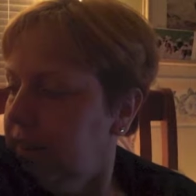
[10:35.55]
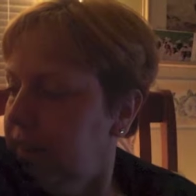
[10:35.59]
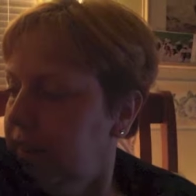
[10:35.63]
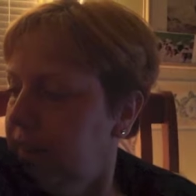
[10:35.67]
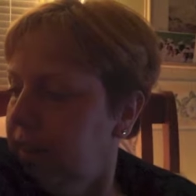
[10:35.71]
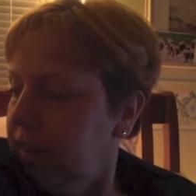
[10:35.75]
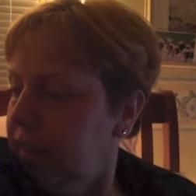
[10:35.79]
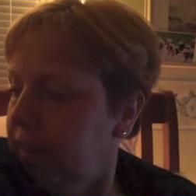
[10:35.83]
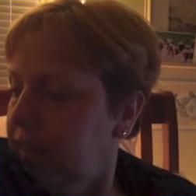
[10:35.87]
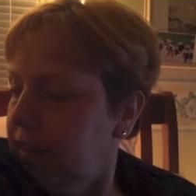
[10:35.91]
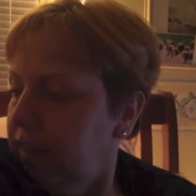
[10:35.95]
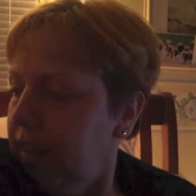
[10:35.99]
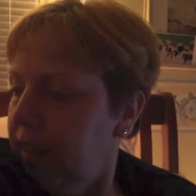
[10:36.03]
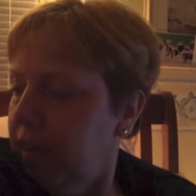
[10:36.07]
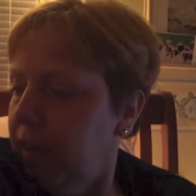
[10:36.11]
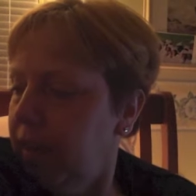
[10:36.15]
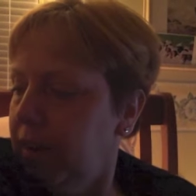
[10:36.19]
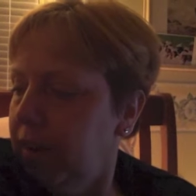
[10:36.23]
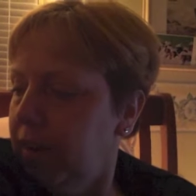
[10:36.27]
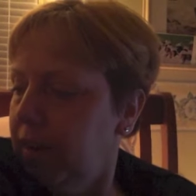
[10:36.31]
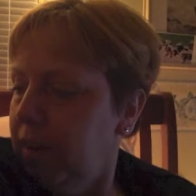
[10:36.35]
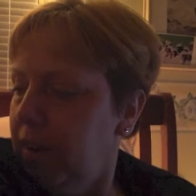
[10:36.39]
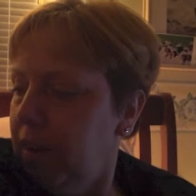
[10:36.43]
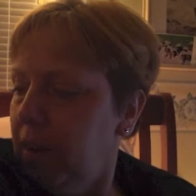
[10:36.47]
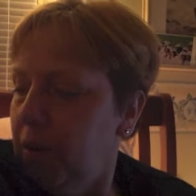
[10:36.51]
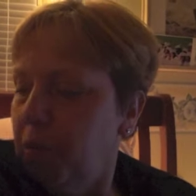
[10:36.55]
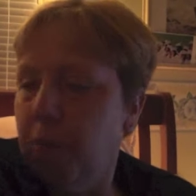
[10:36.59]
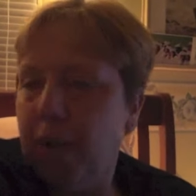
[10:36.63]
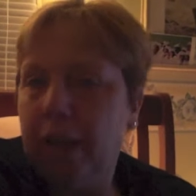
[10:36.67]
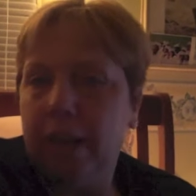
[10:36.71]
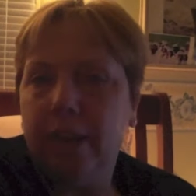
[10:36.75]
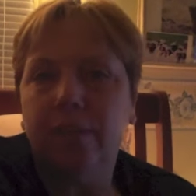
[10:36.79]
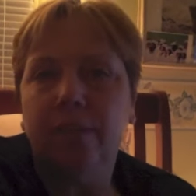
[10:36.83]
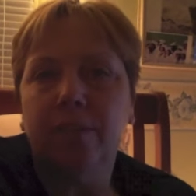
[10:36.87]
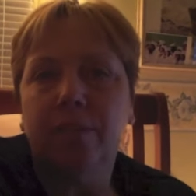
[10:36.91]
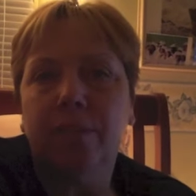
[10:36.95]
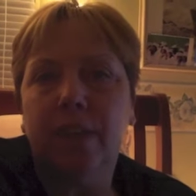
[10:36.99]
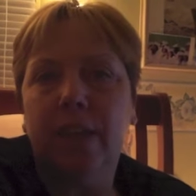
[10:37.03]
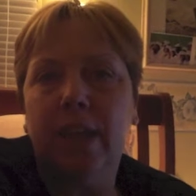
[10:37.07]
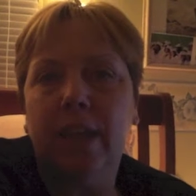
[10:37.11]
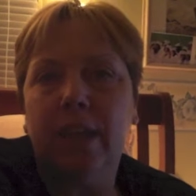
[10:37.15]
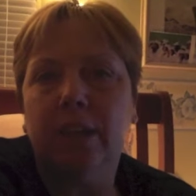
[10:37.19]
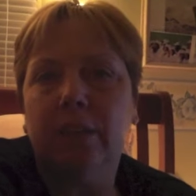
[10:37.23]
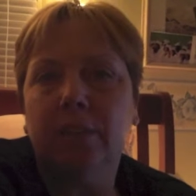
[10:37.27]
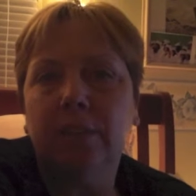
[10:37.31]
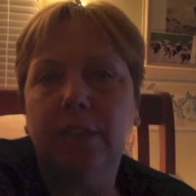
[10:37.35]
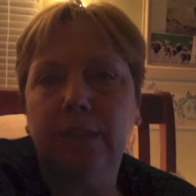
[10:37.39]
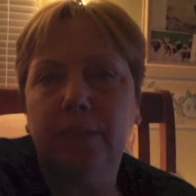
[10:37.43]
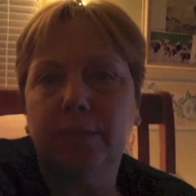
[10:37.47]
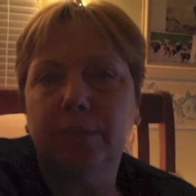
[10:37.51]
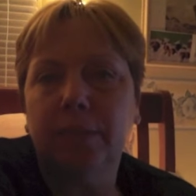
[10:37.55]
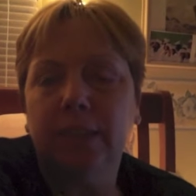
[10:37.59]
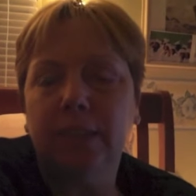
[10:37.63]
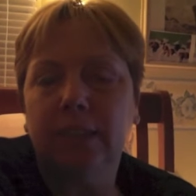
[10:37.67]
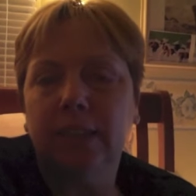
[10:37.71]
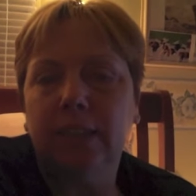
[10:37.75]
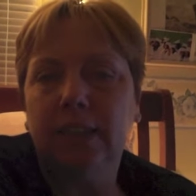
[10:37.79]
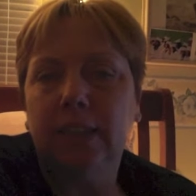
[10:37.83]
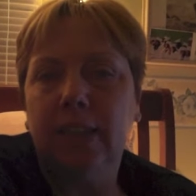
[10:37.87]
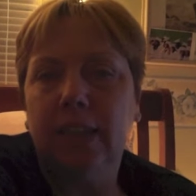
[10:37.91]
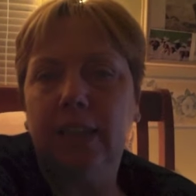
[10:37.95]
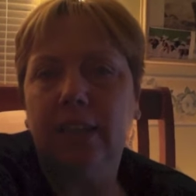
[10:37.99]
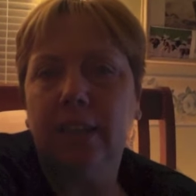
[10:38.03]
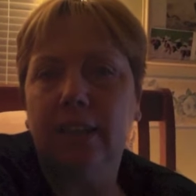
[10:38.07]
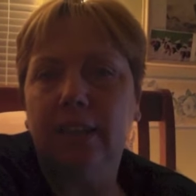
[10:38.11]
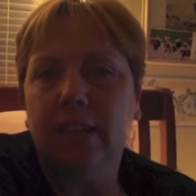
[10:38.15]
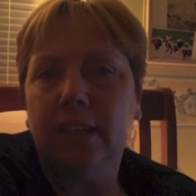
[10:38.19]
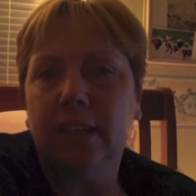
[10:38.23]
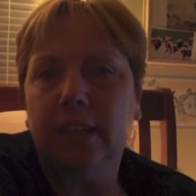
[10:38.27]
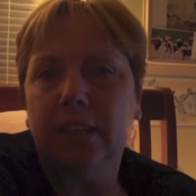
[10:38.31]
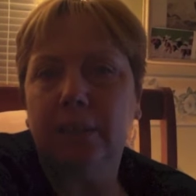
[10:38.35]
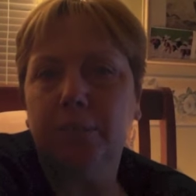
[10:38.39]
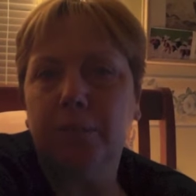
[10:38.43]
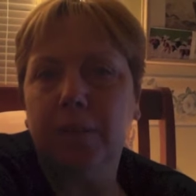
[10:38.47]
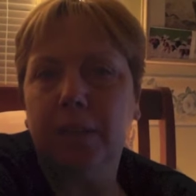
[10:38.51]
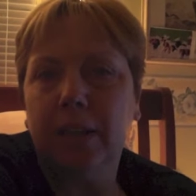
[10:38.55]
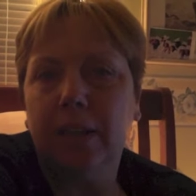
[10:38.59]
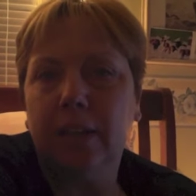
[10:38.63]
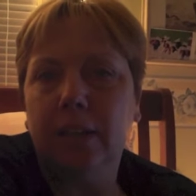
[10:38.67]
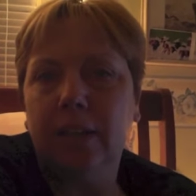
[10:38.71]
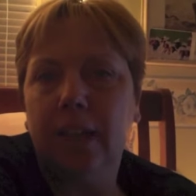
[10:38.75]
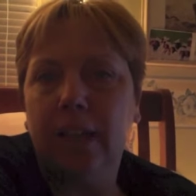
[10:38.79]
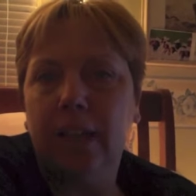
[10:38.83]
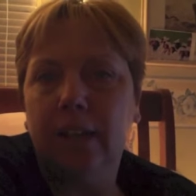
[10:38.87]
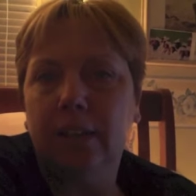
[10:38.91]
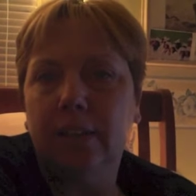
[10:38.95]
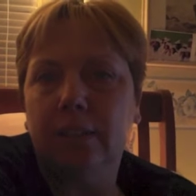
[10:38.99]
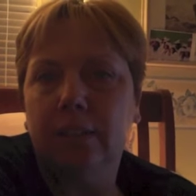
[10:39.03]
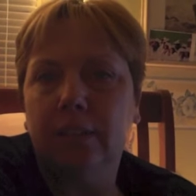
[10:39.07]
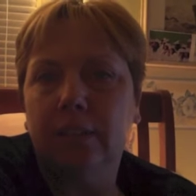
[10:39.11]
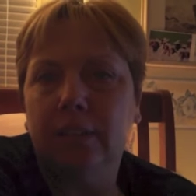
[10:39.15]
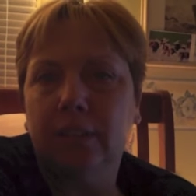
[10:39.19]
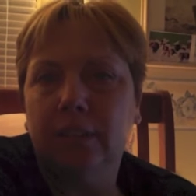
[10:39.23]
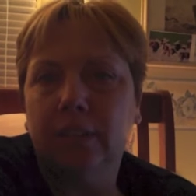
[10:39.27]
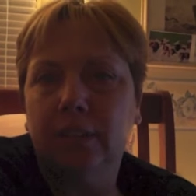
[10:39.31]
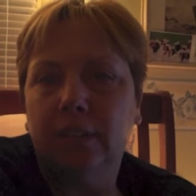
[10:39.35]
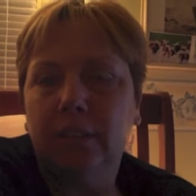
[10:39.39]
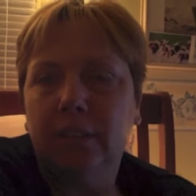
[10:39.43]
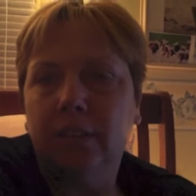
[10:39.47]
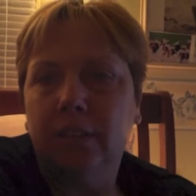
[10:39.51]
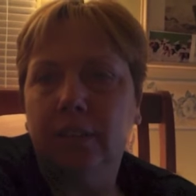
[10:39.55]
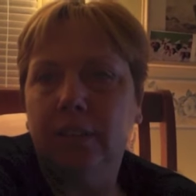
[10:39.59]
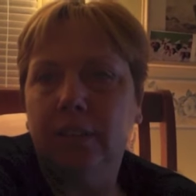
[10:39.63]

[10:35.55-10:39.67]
And they are waiting for their Christmas container that's being held